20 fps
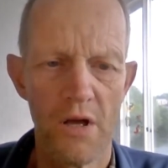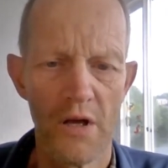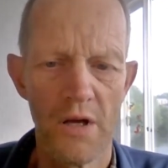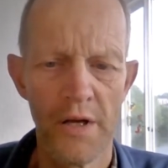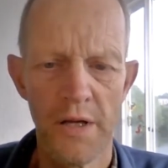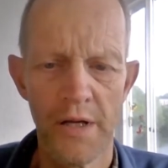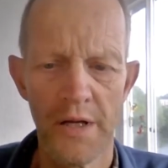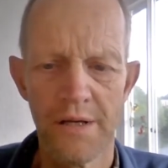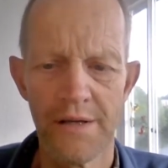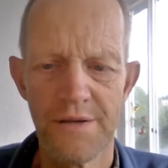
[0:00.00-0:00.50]

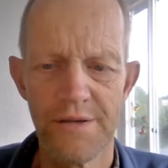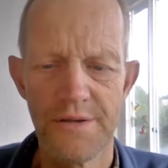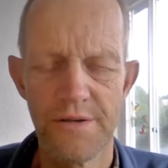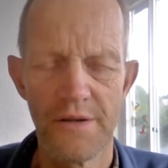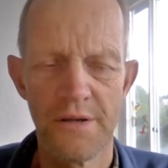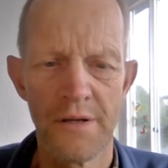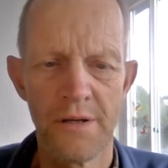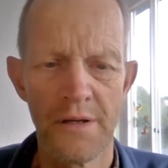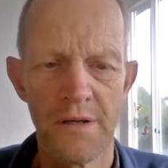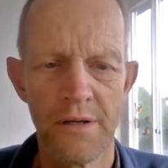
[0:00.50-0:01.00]
and
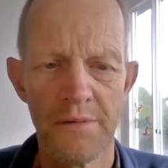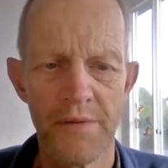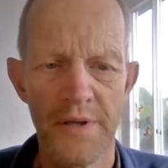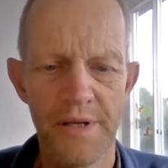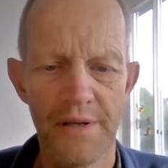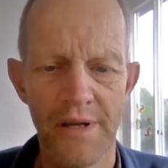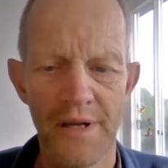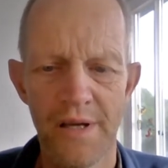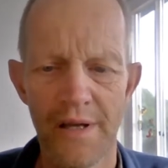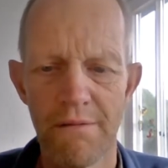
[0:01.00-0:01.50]

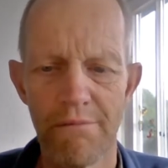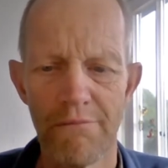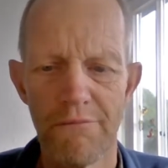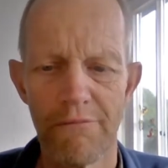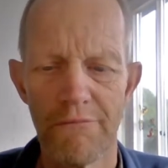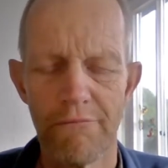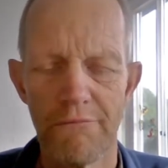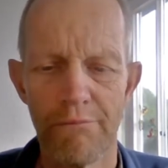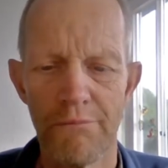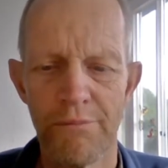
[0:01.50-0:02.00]
that can
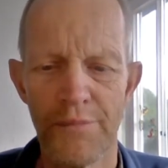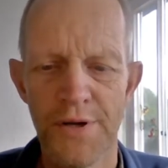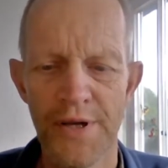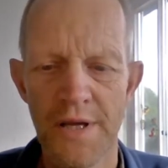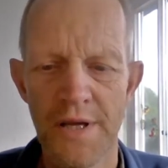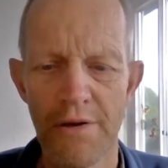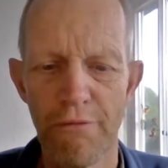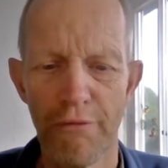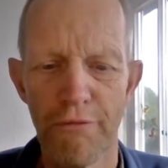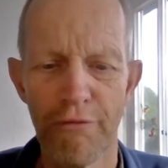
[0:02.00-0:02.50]

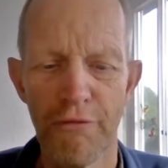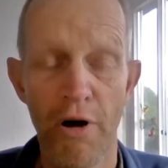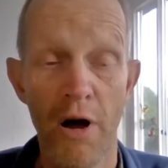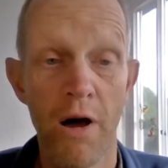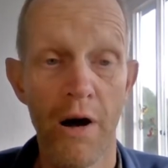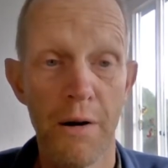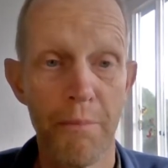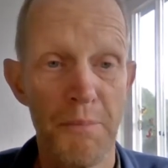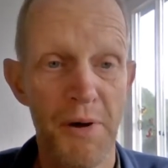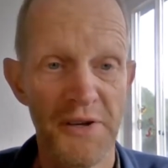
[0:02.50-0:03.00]
be
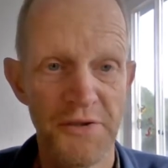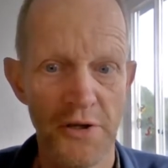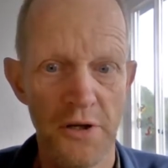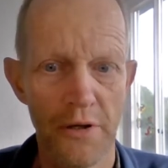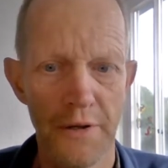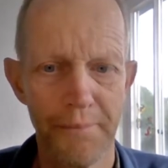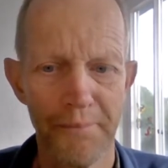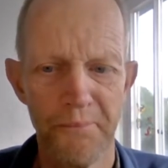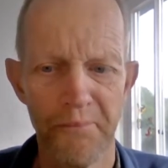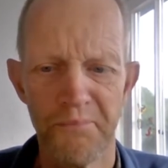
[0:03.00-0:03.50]
far
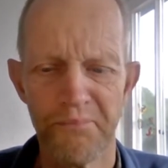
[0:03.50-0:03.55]
better.